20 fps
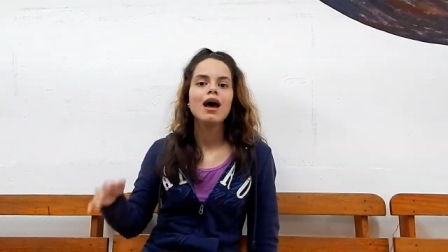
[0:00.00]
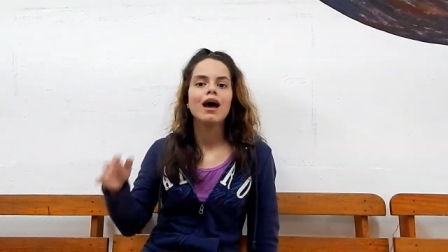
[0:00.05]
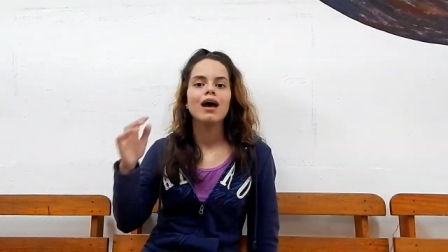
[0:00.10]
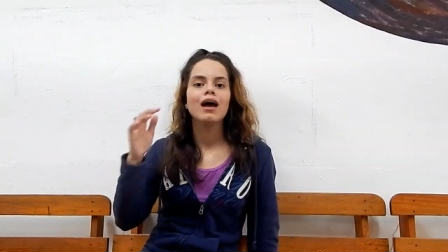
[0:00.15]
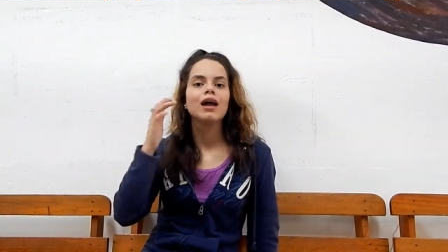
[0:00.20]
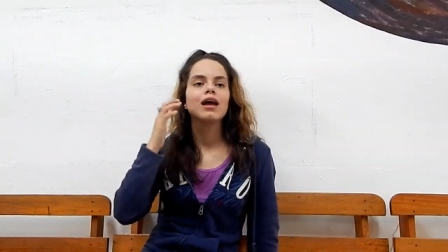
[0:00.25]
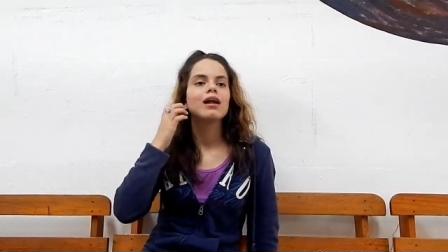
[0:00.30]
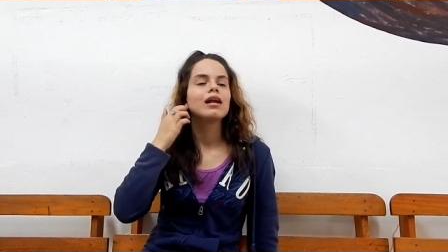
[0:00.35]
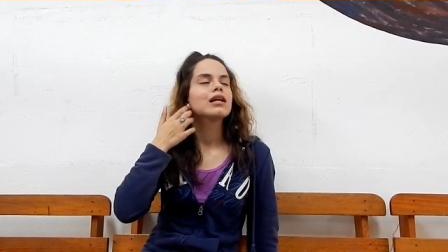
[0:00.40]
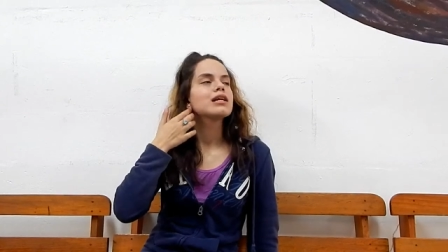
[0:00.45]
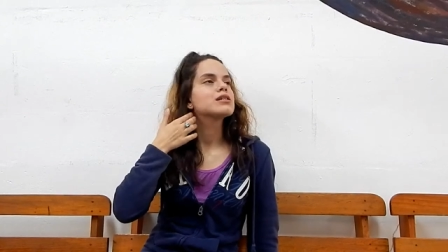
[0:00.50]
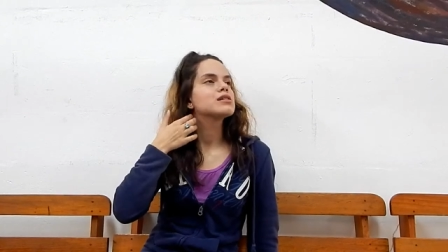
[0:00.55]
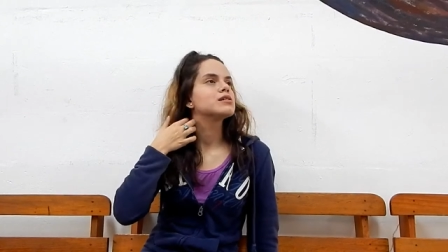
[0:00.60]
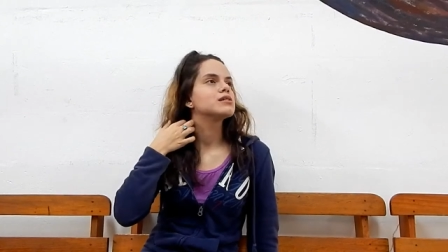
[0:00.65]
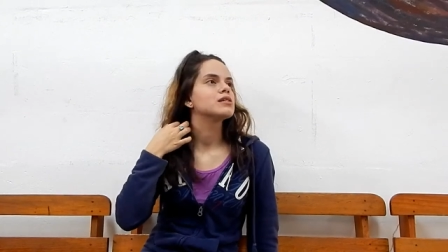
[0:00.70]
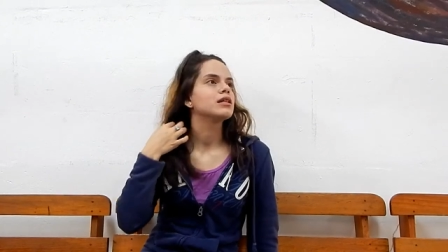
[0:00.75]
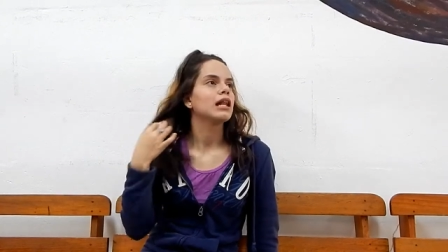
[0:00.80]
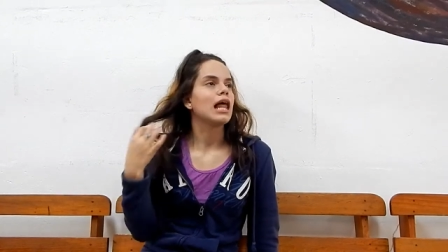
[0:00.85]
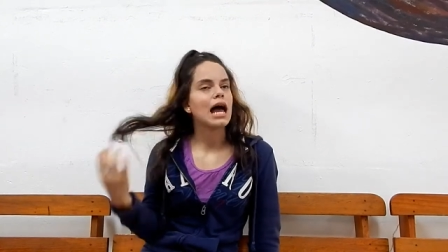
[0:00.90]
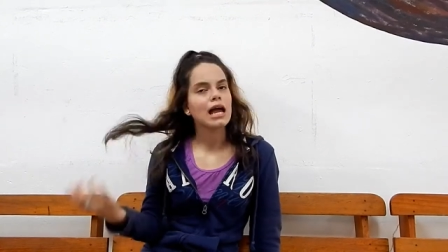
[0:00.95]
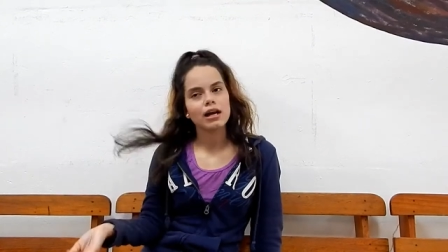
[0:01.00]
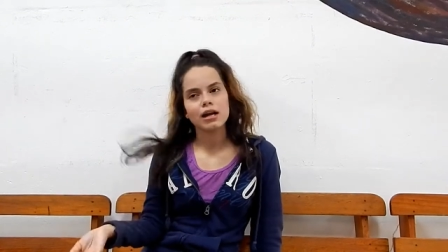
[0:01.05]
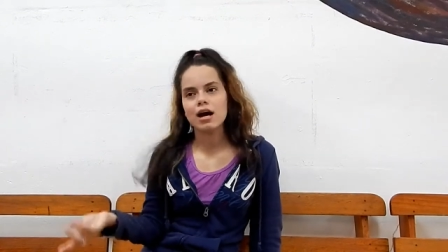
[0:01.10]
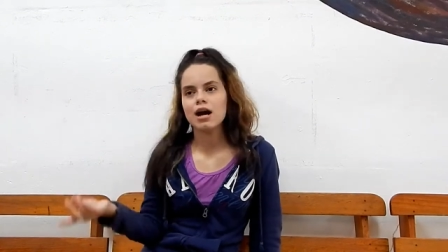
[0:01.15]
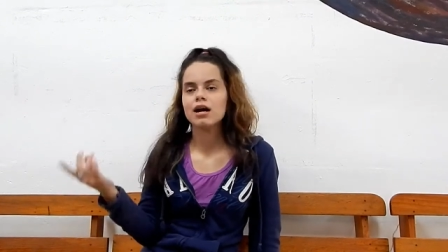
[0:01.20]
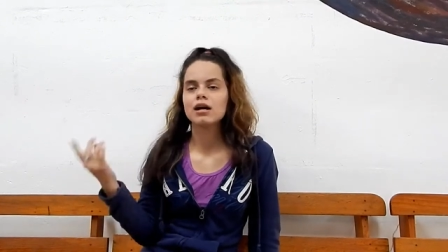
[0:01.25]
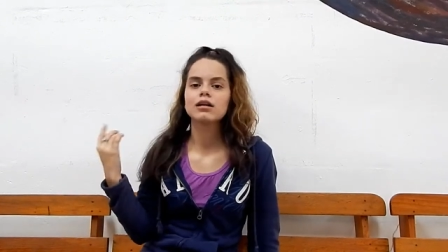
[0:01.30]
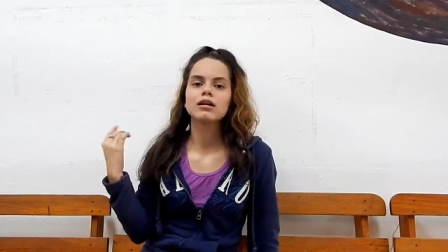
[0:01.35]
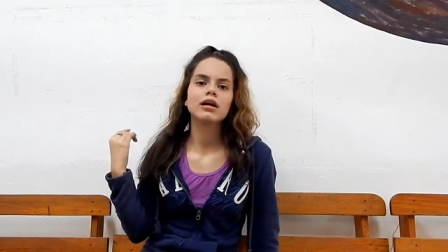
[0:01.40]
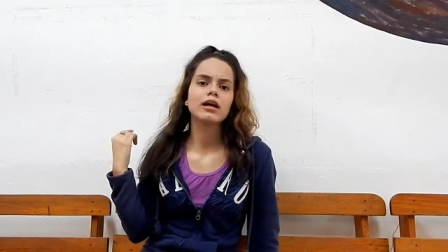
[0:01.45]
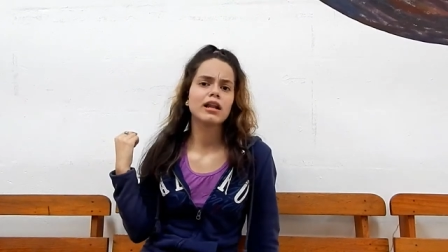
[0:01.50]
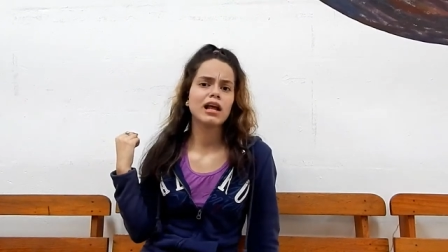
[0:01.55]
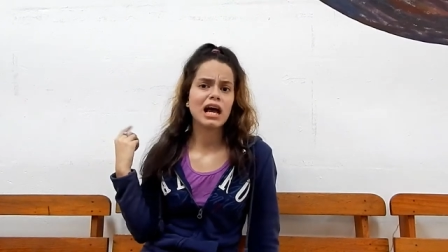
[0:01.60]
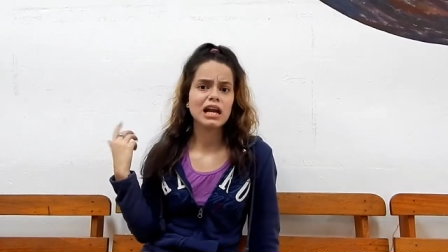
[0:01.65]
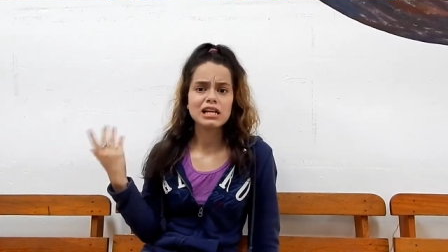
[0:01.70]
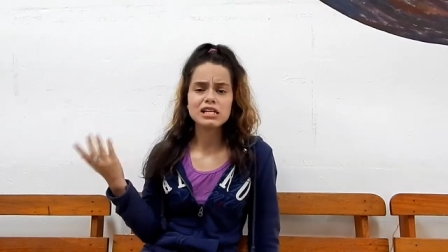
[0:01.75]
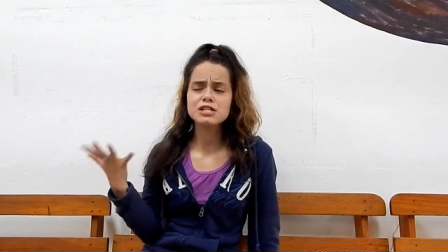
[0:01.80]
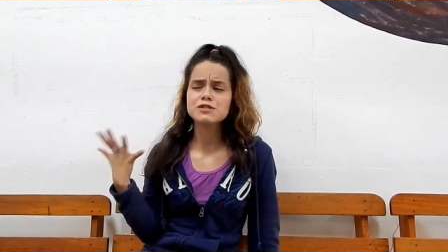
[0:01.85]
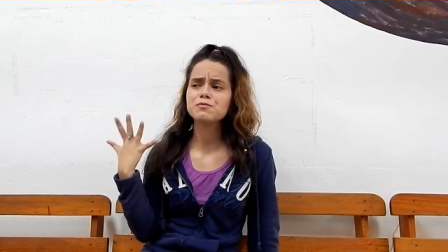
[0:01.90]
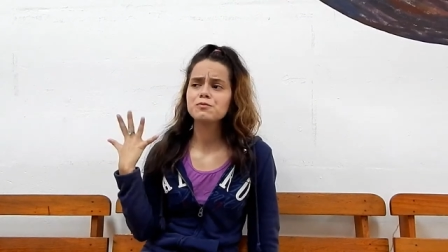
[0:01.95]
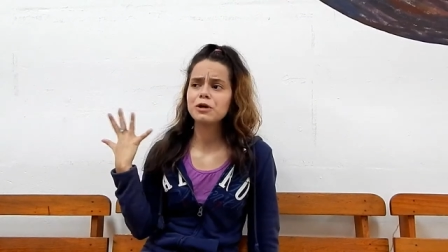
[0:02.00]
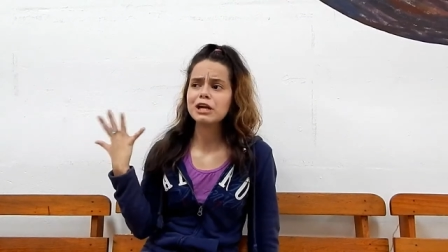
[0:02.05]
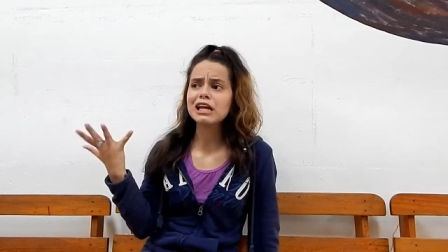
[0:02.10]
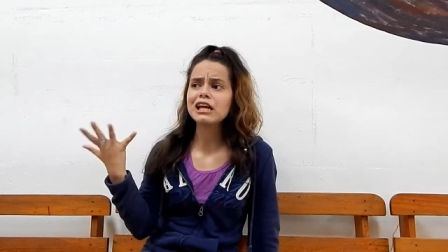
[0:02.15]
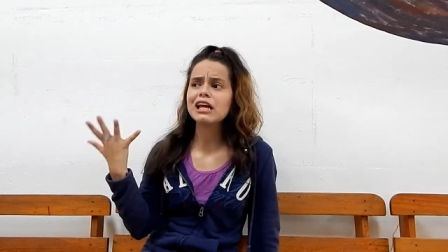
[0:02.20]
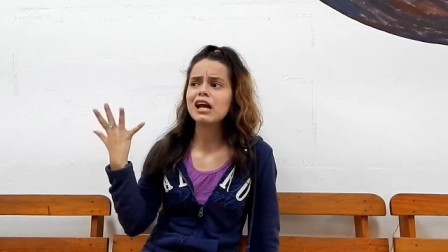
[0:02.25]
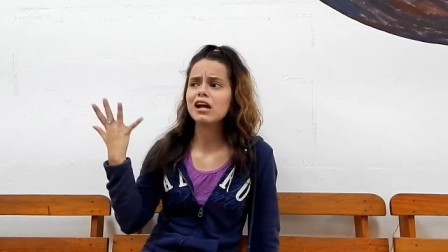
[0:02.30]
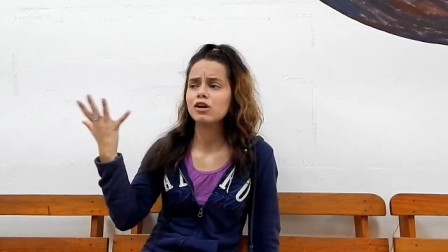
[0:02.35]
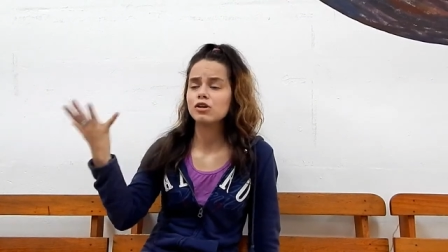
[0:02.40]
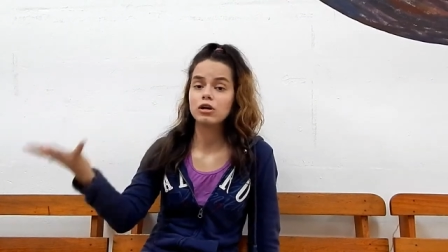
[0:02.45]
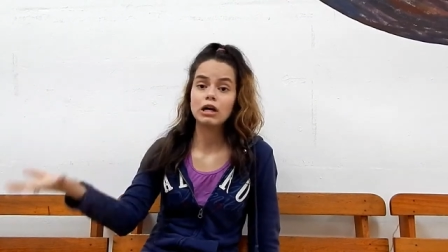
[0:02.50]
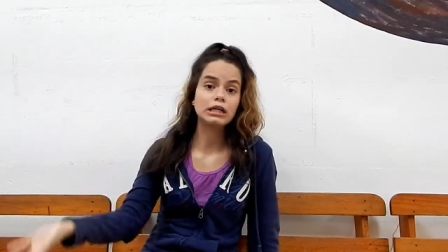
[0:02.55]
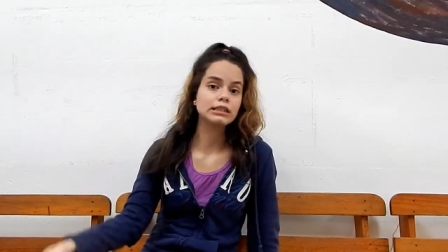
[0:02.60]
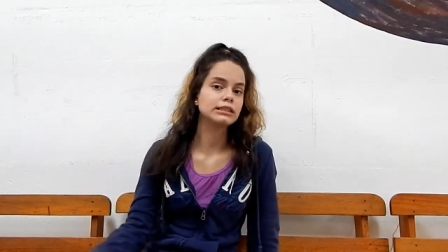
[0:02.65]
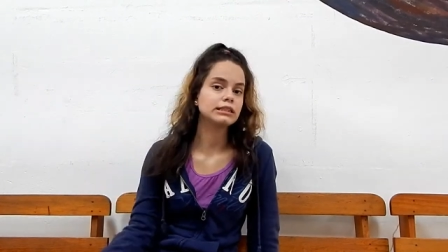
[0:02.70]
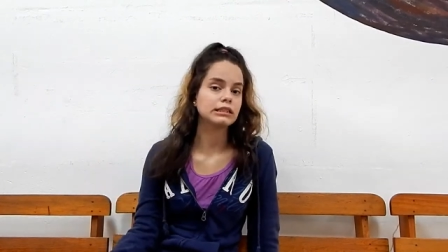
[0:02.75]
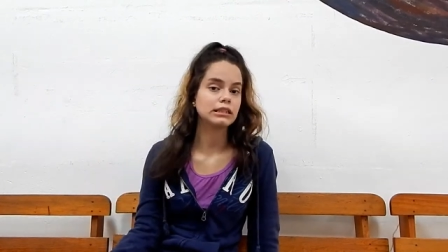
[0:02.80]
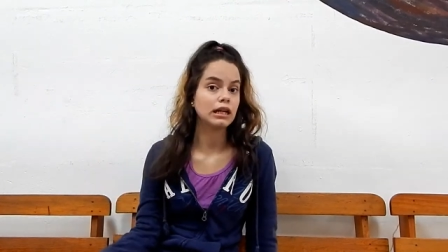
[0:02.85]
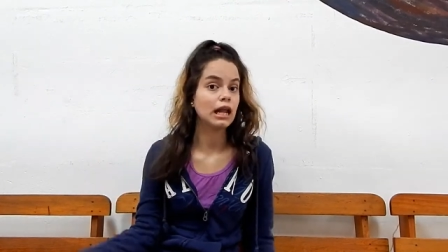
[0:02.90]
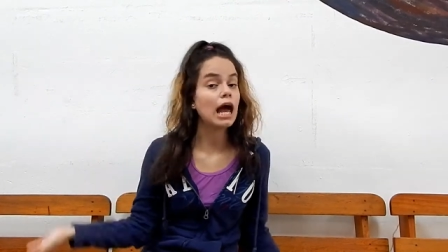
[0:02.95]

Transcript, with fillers: It's lighthearted and it's pretty engrossing.